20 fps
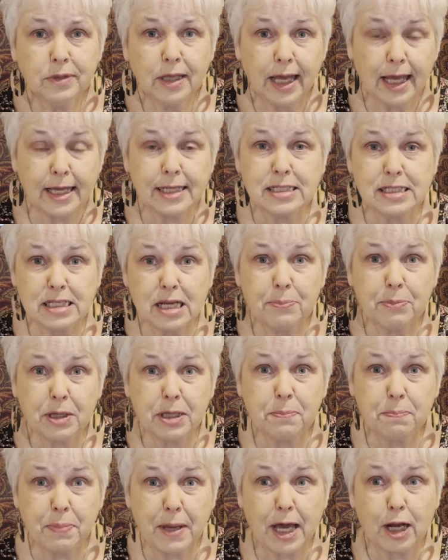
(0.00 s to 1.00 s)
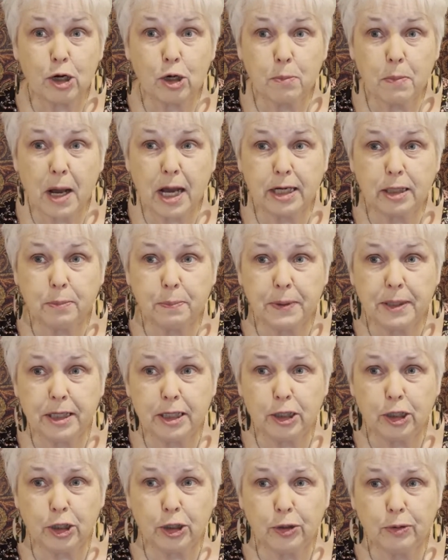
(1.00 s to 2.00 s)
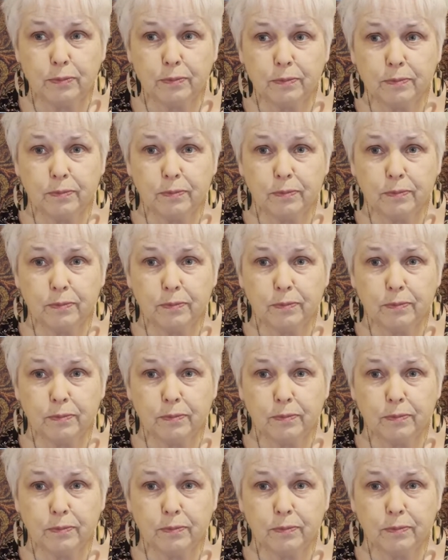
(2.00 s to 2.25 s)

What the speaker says: and something better might appear.